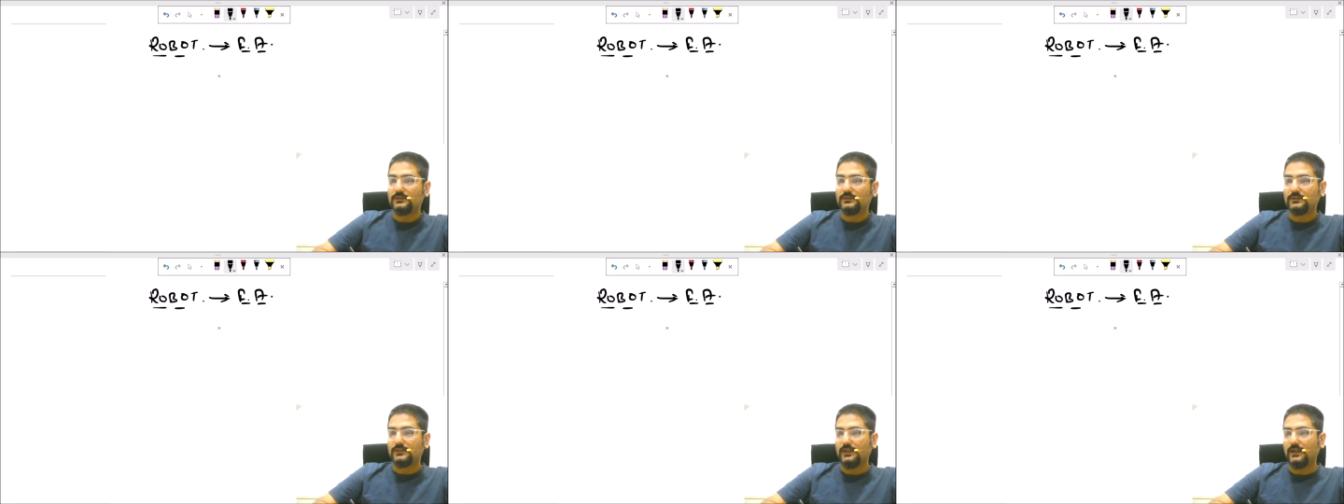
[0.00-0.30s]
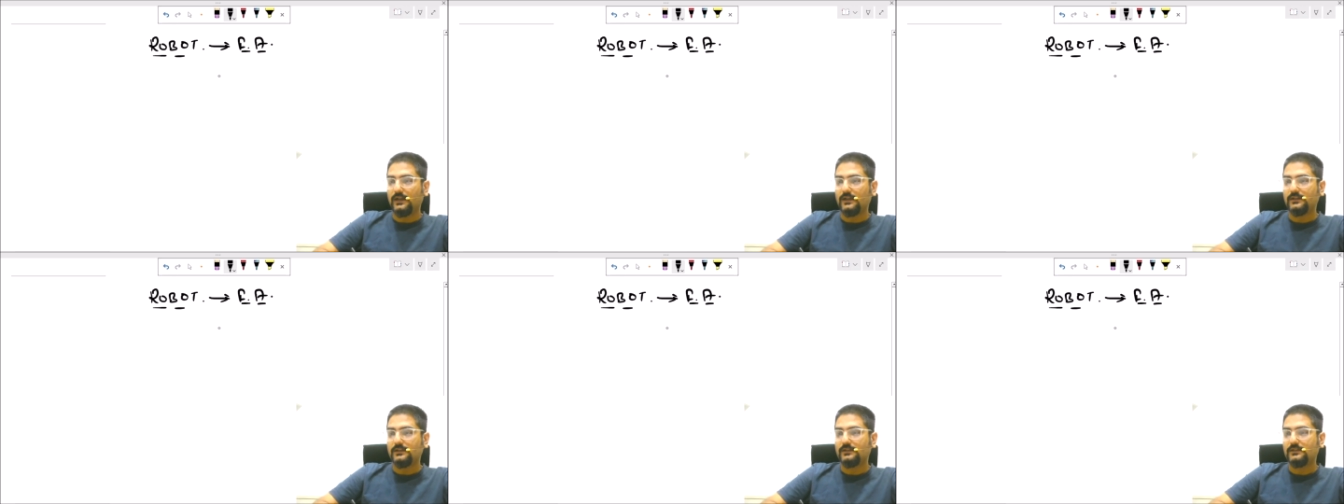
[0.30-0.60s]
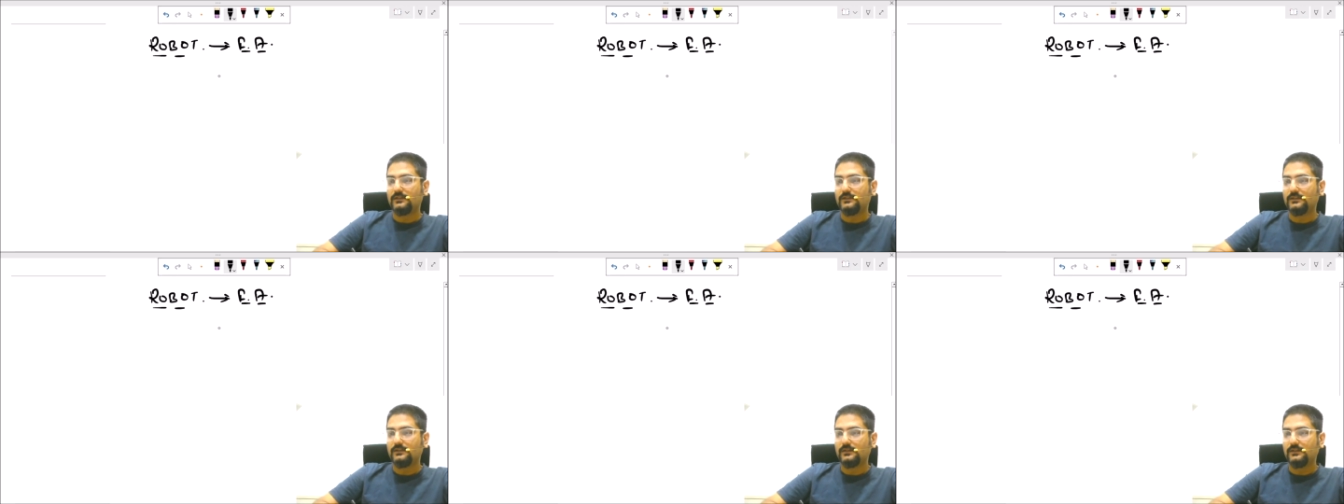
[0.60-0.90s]
that
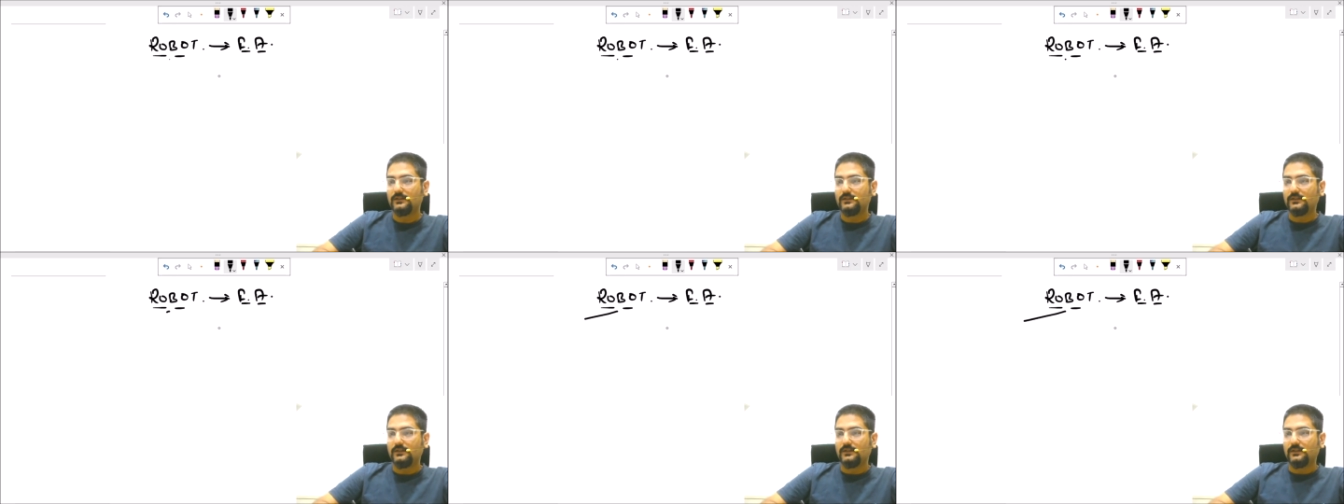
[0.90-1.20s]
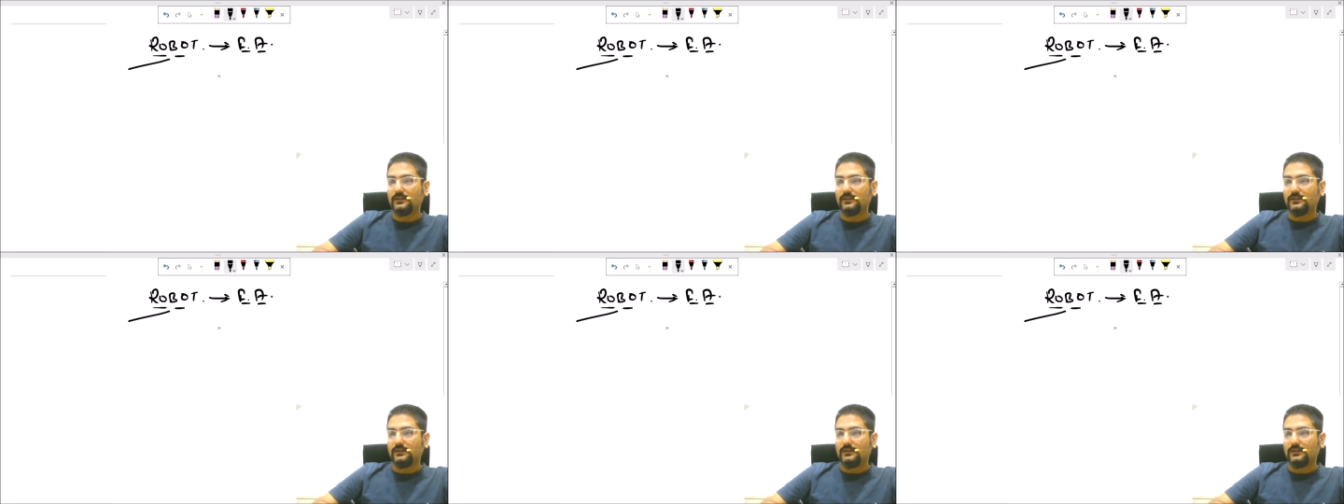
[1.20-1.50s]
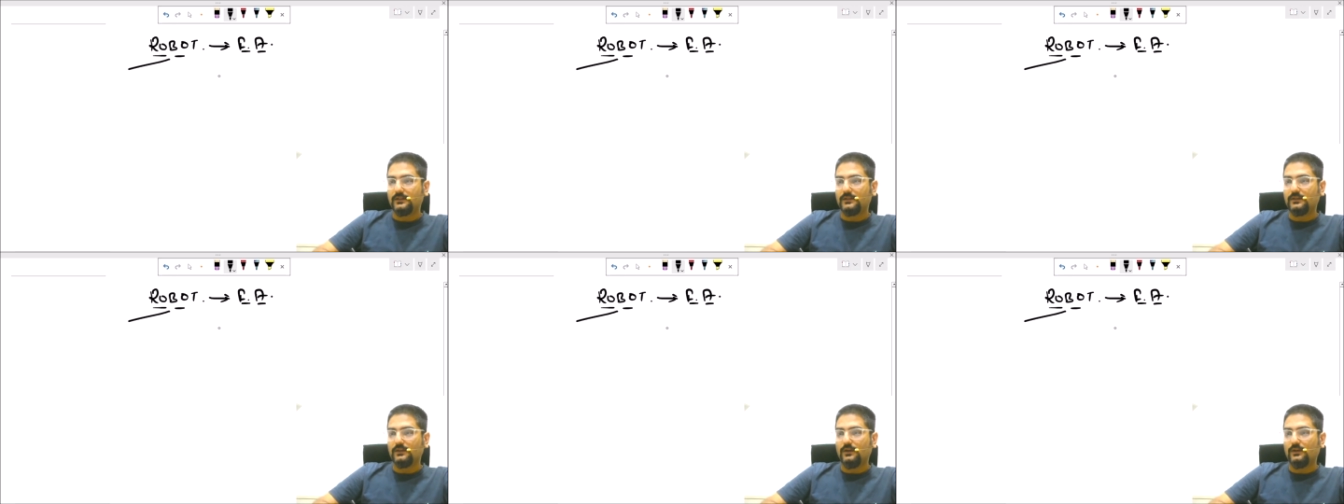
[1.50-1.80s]

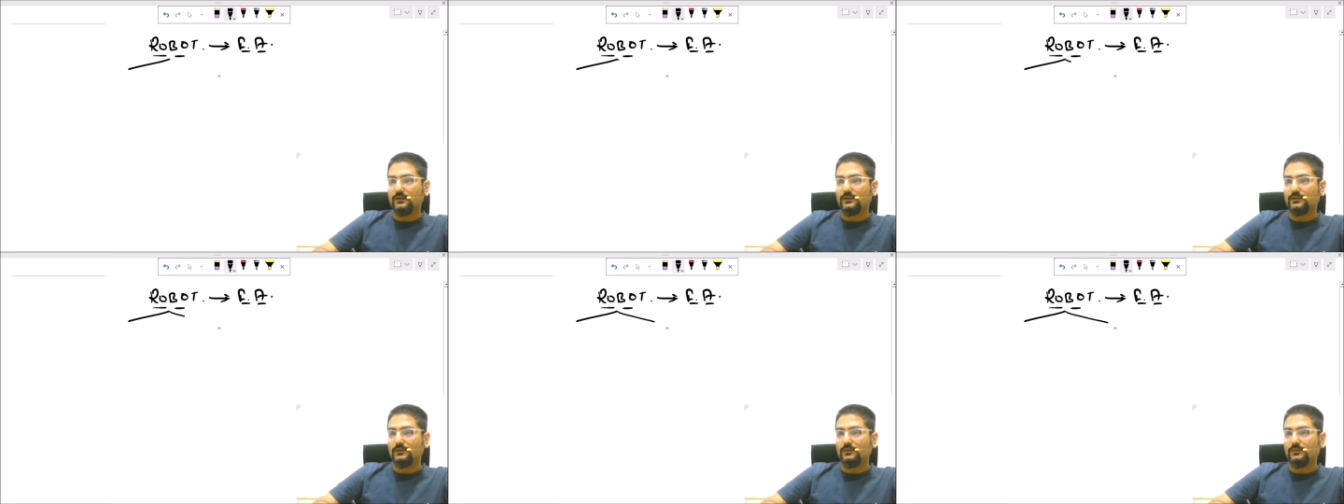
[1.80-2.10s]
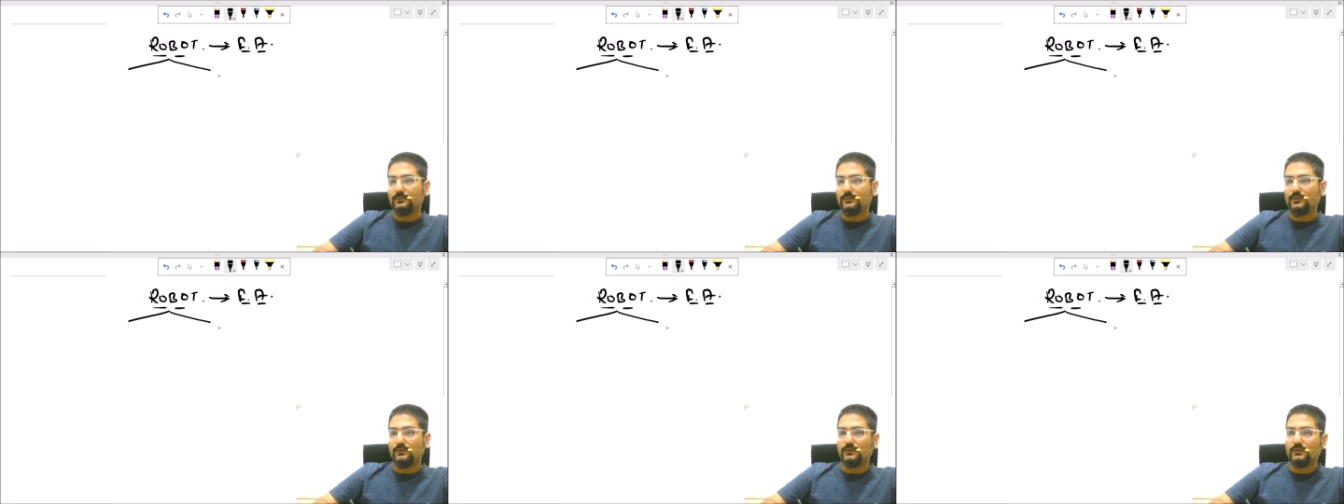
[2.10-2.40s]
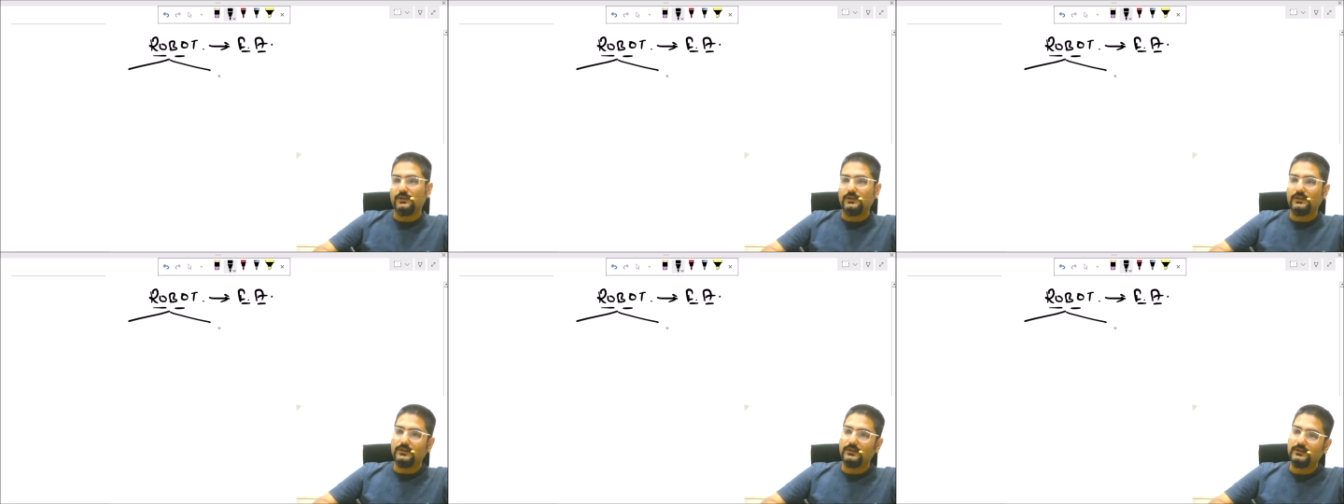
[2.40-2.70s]
your
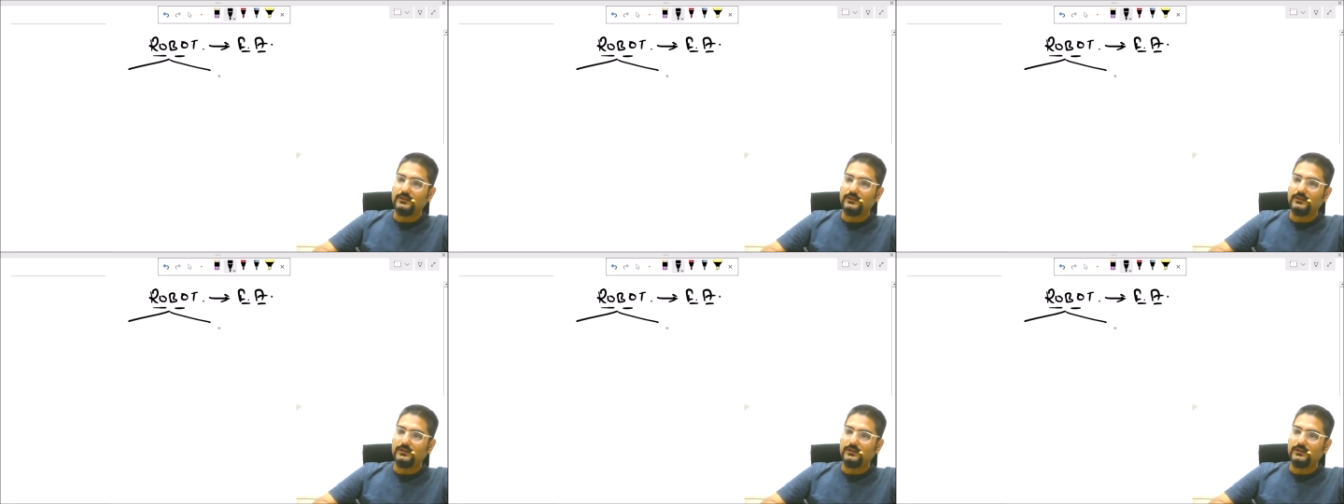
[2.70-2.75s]
robot